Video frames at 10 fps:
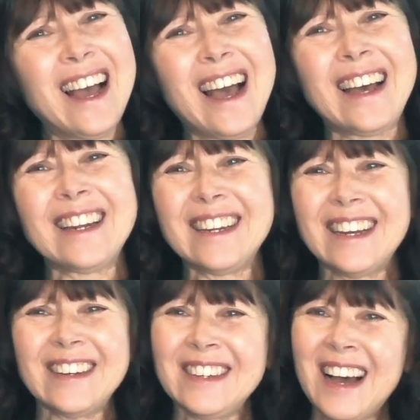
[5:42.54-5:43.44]

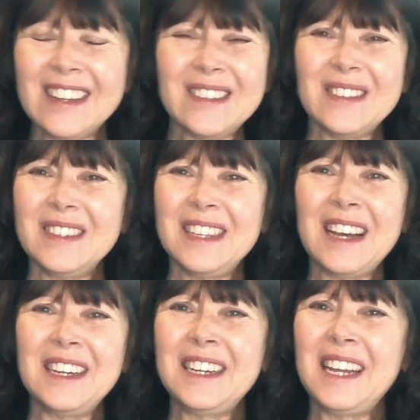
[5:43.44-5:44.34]
And
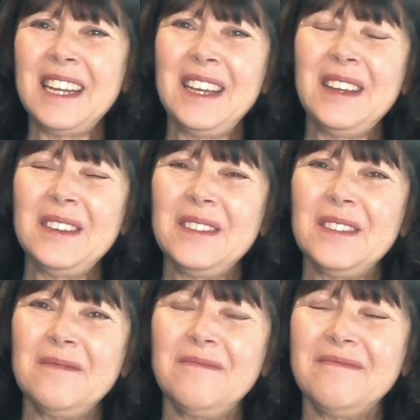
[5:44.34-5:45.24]
not in any,
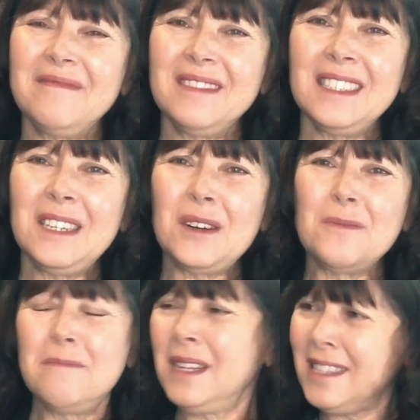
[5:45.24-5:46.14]

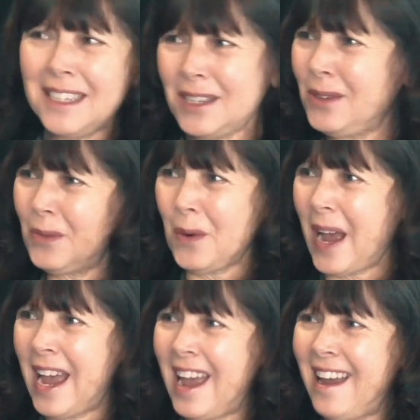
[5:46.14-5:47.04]
militant
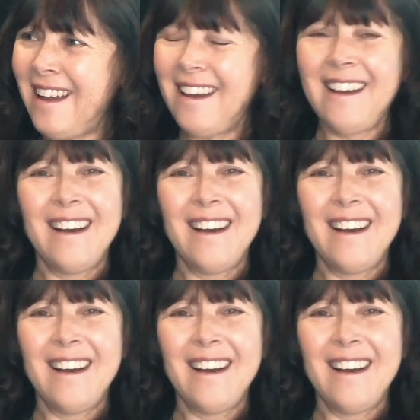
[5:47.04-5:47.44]
way.